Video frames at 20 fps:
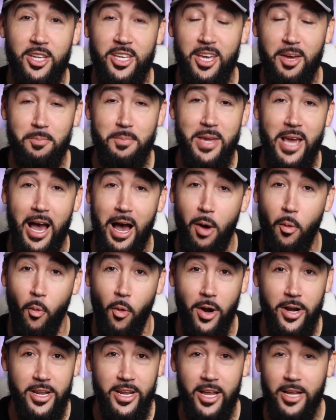can give me, I
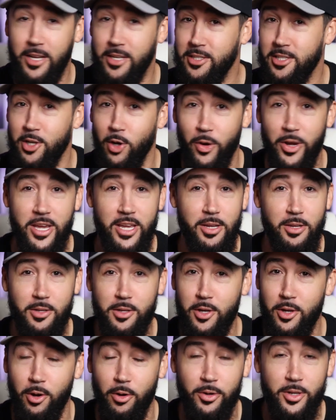want it until he,
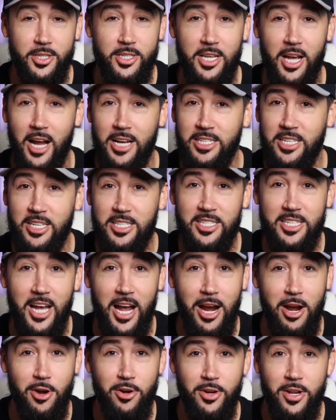decides he's
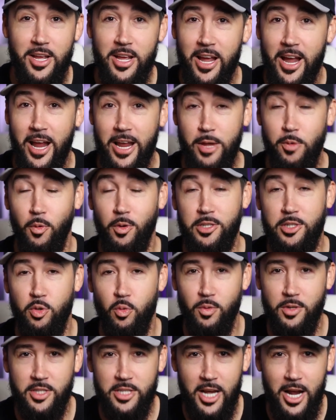tired and he wants to
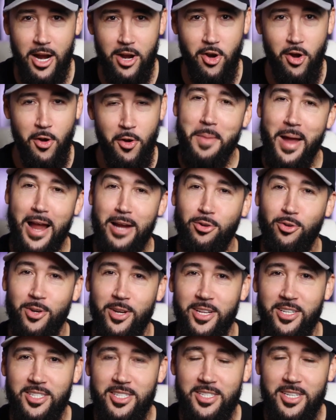retire.
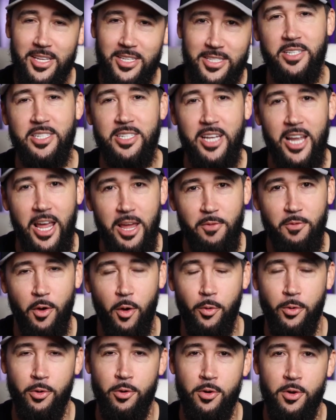Maximus, the slave
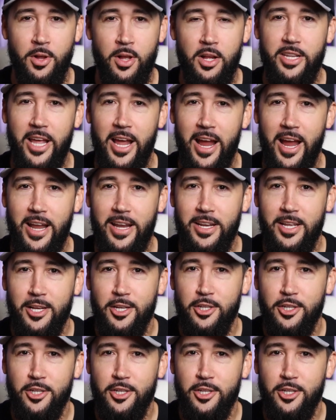owner that